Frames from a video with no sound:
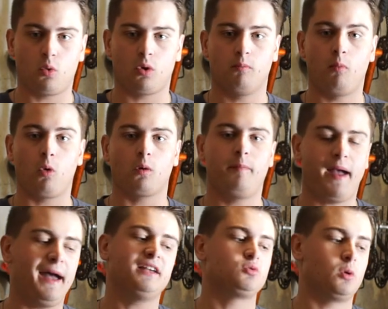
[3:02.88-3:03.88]
or more
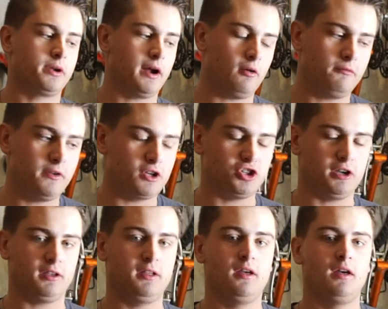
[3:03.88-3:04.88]
bass while you're out fishing.